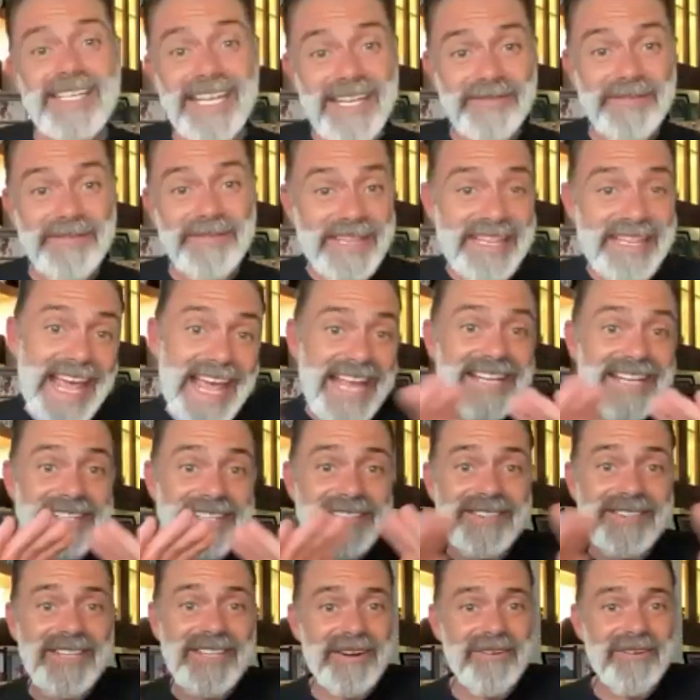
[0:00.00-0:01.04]
even
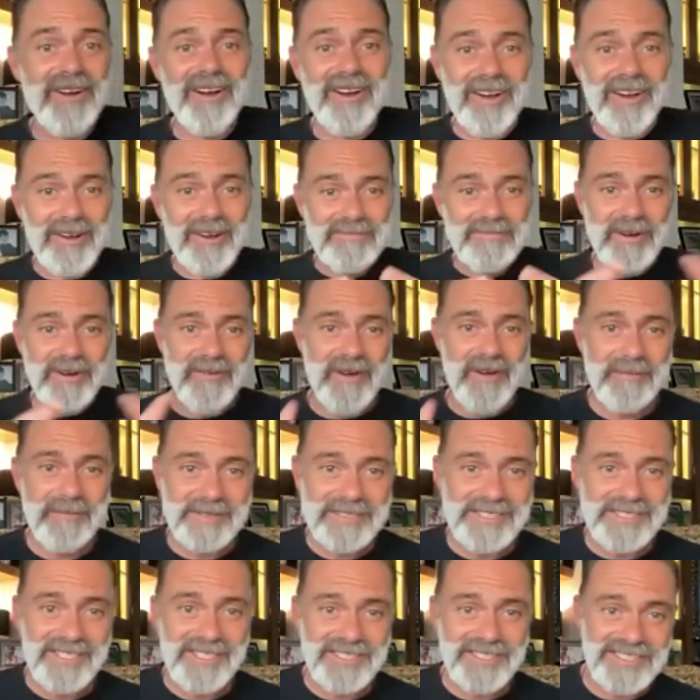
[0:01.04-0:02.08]
then, there are
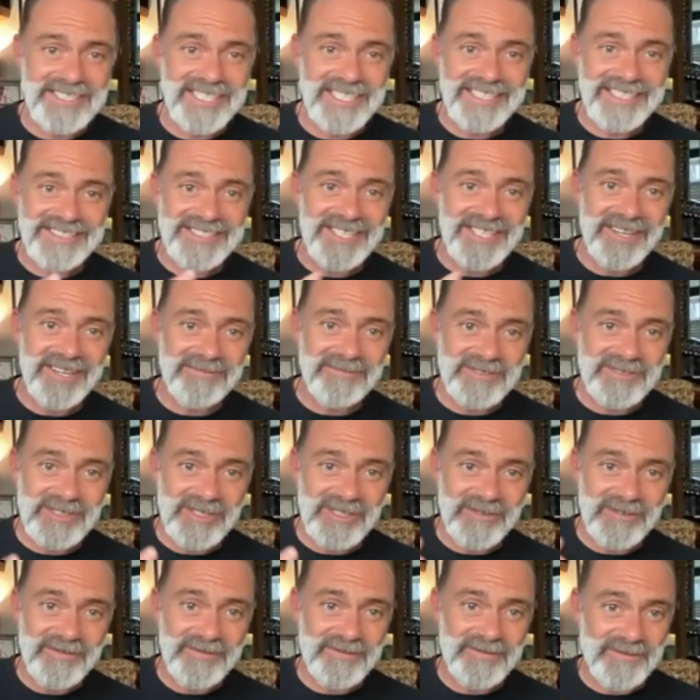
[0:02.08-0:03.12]
parameters in terms
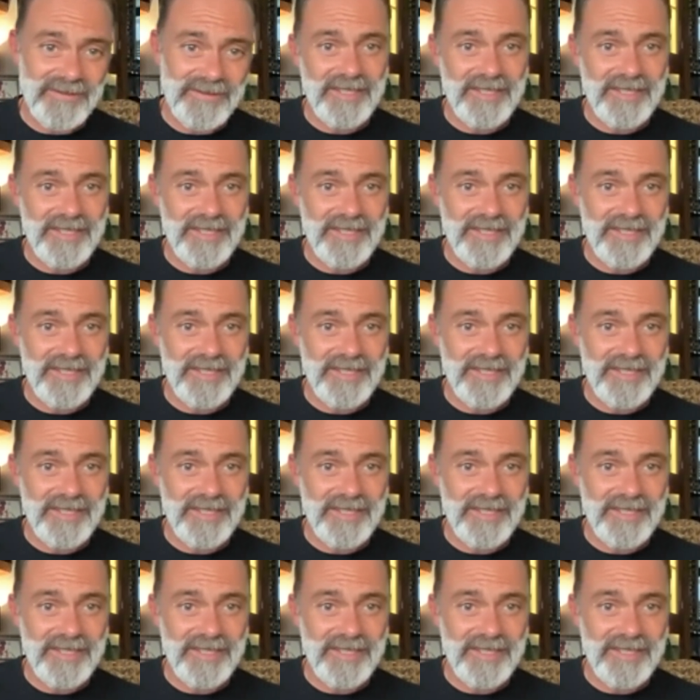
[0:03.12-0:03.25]
of